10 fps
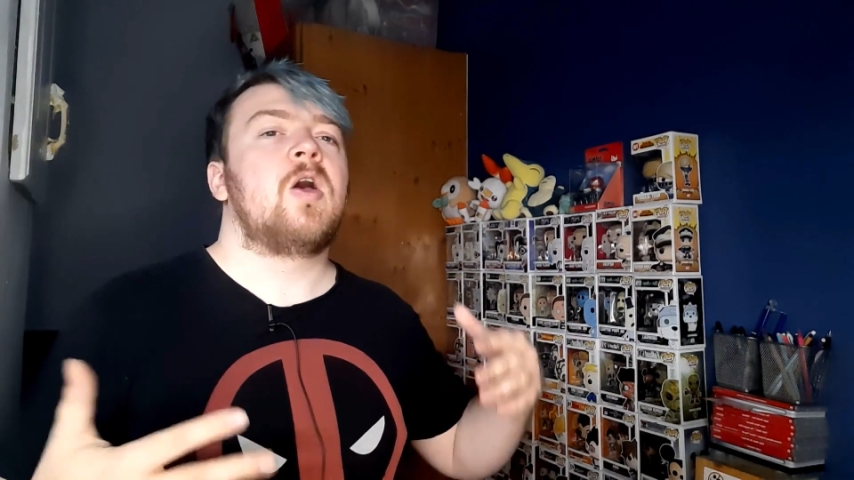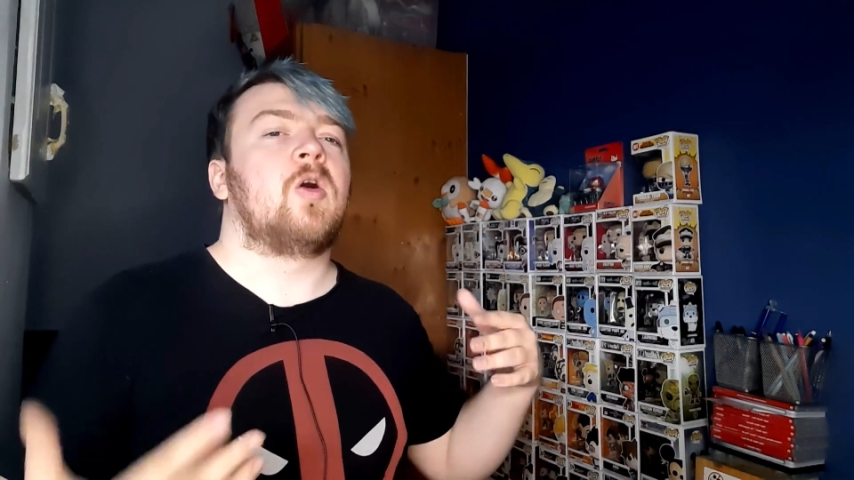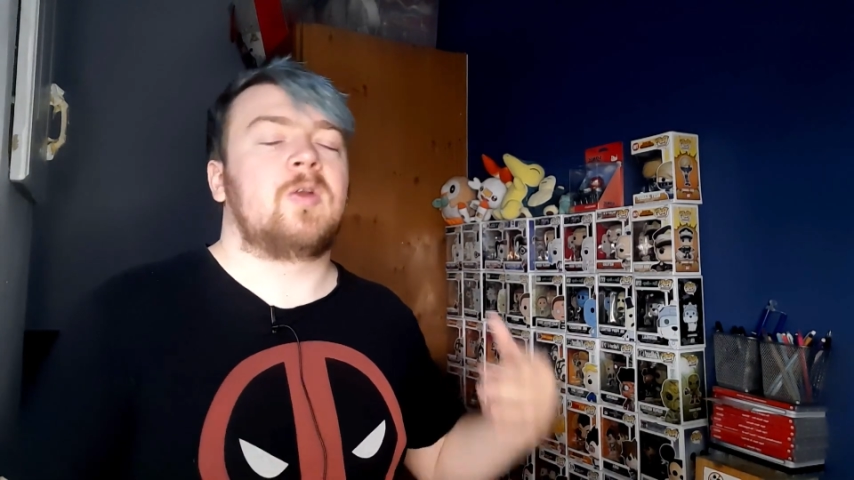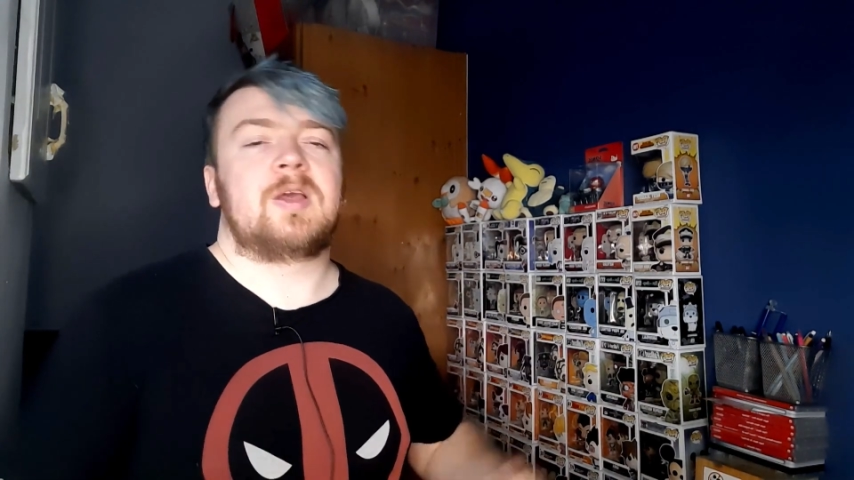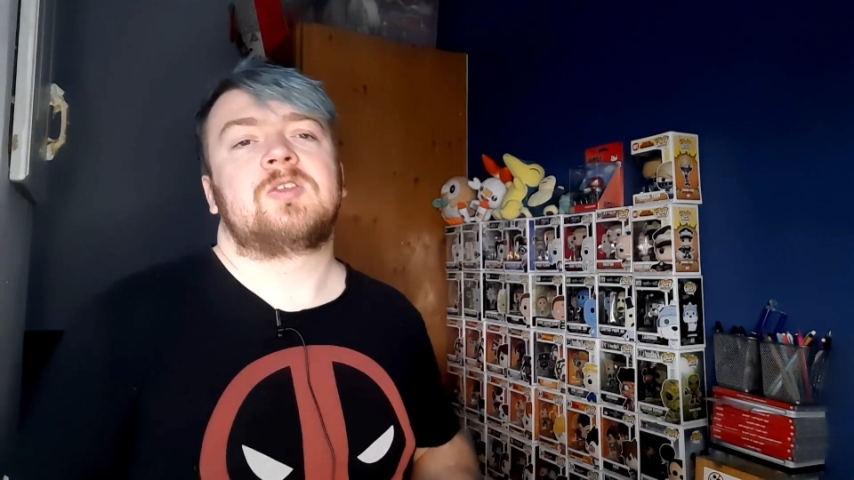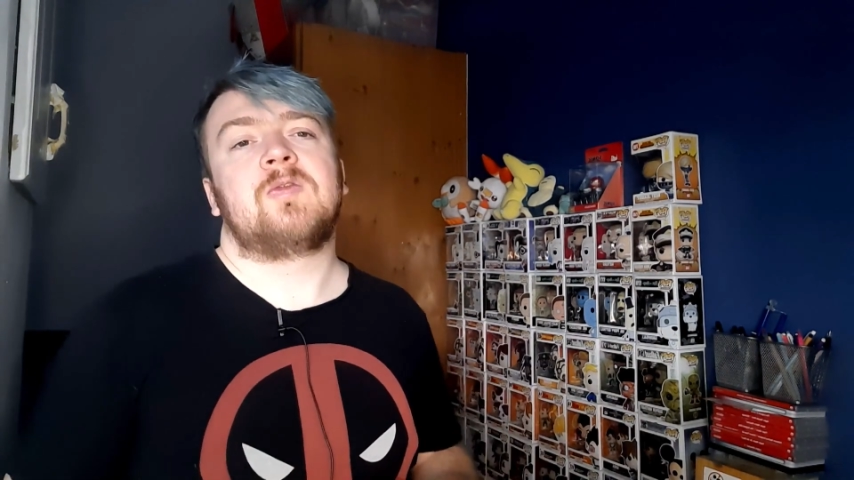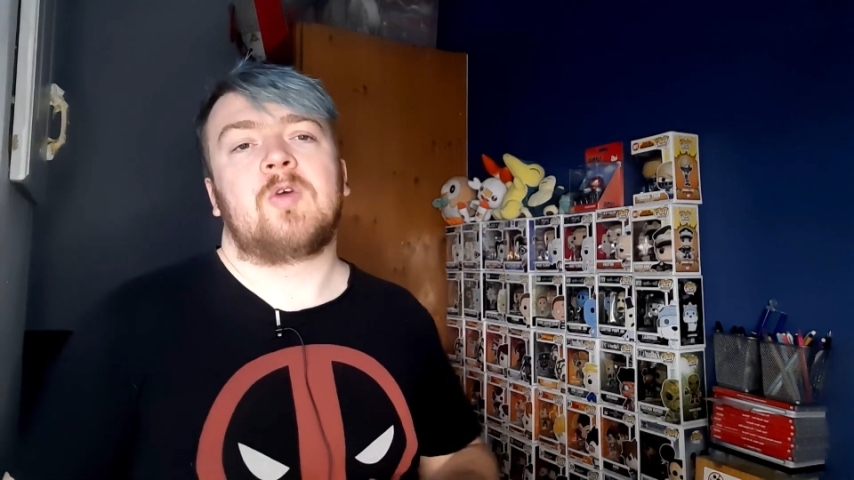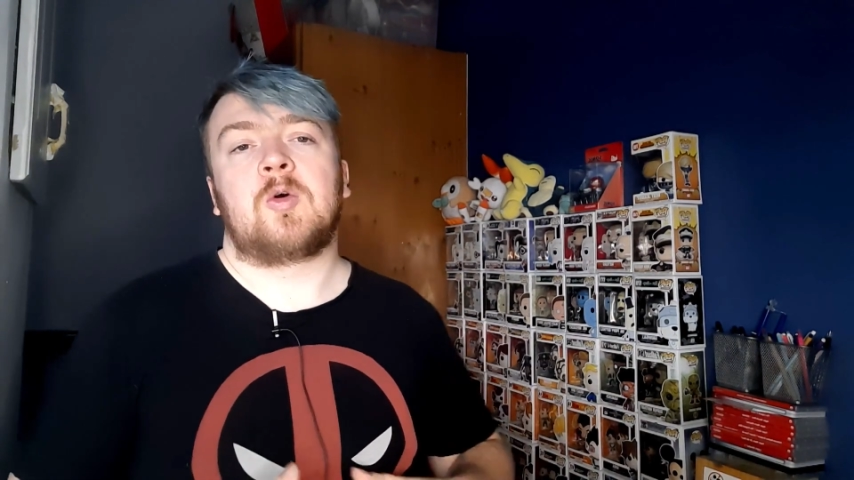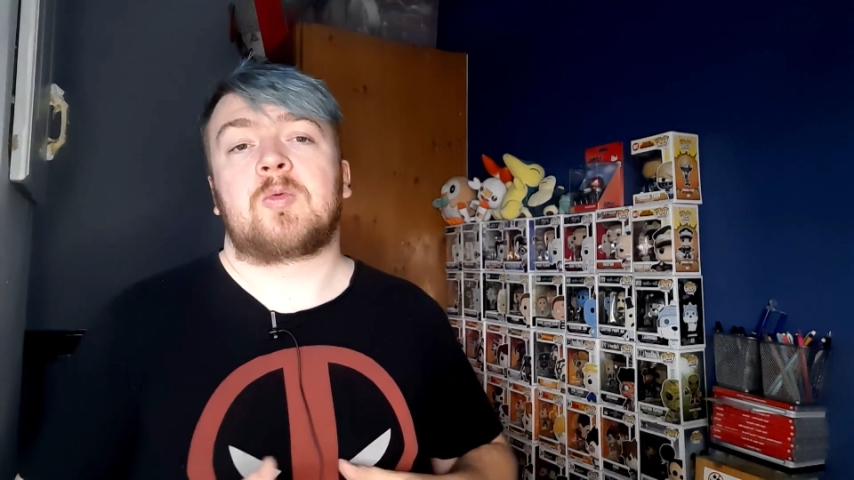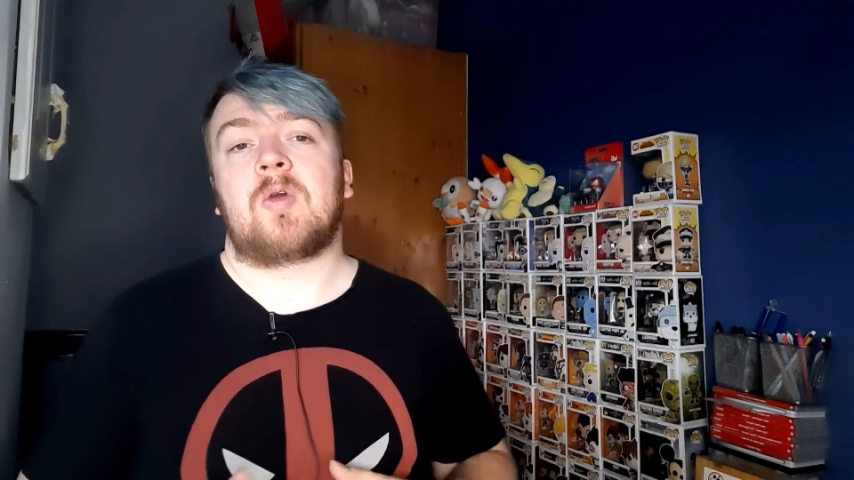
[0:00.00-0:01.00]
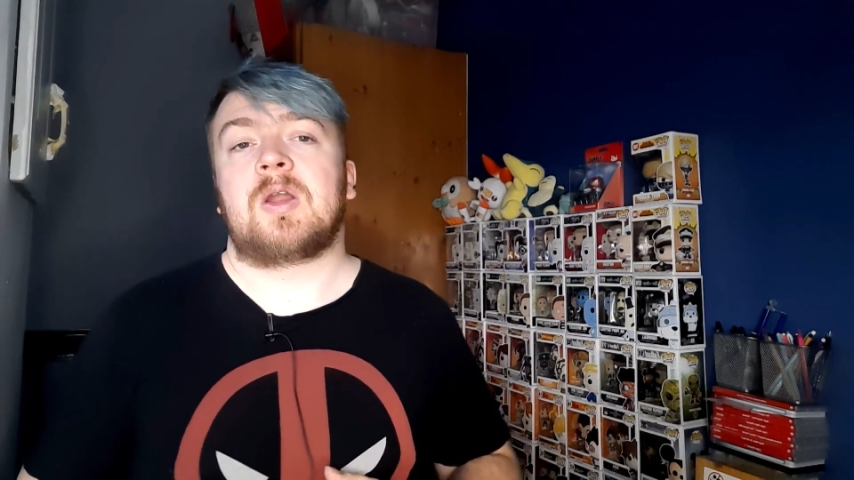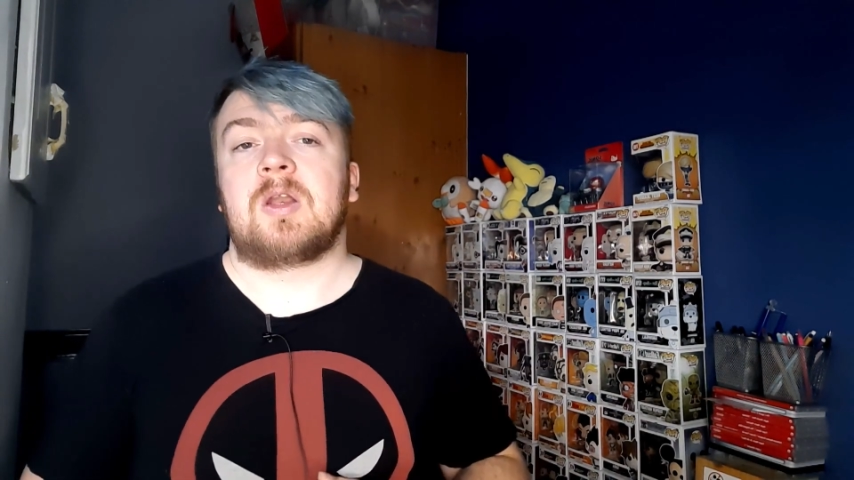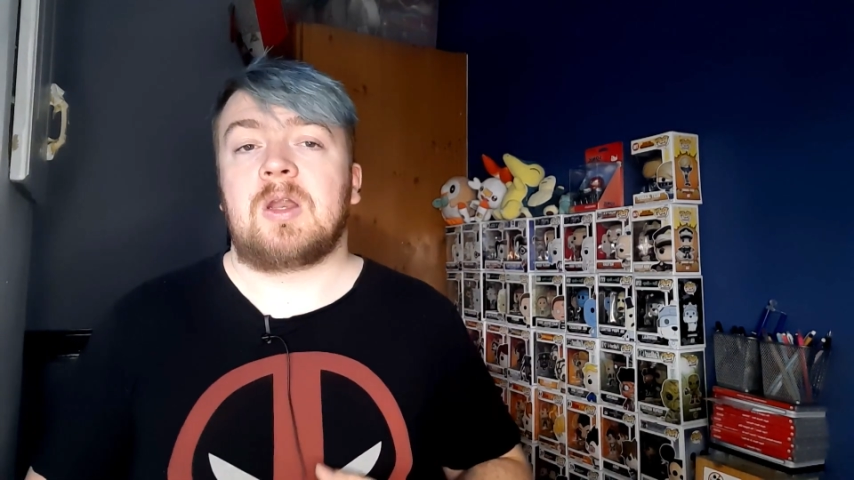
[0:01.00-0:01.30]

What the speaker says: unless you've upgraded